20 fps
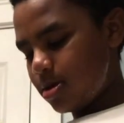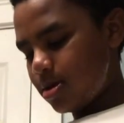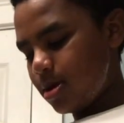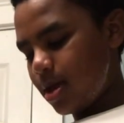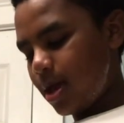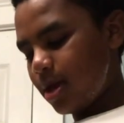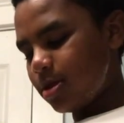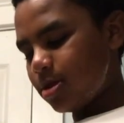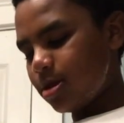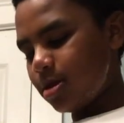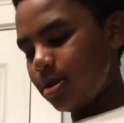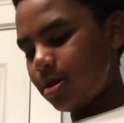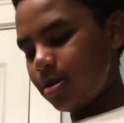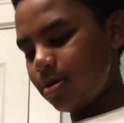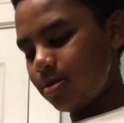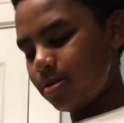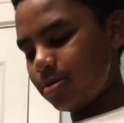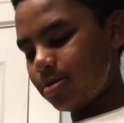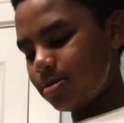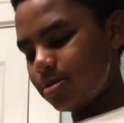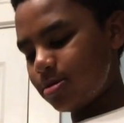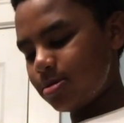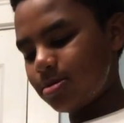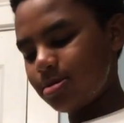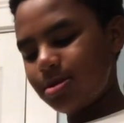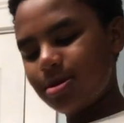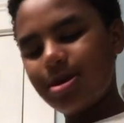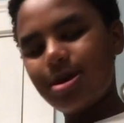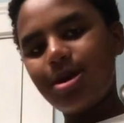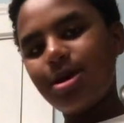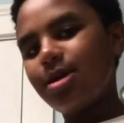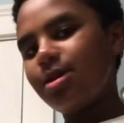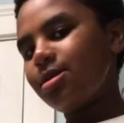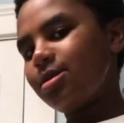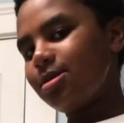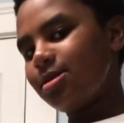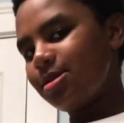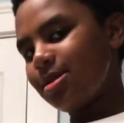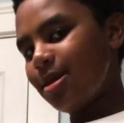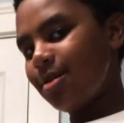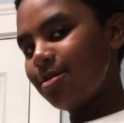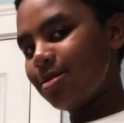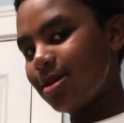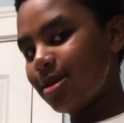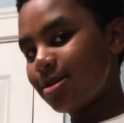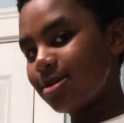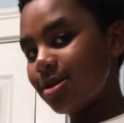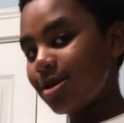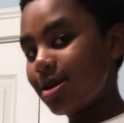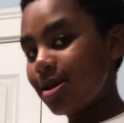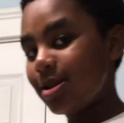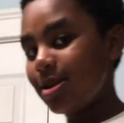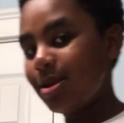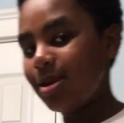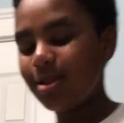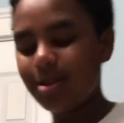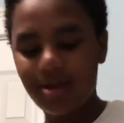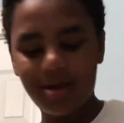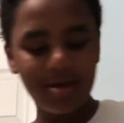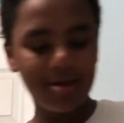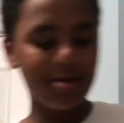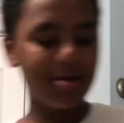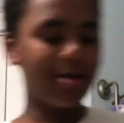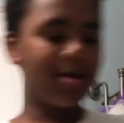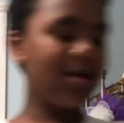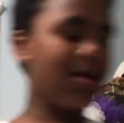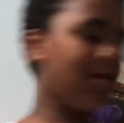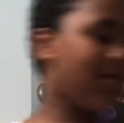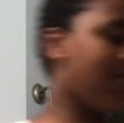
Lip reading: Actually, that was actually kind of easy. Okay,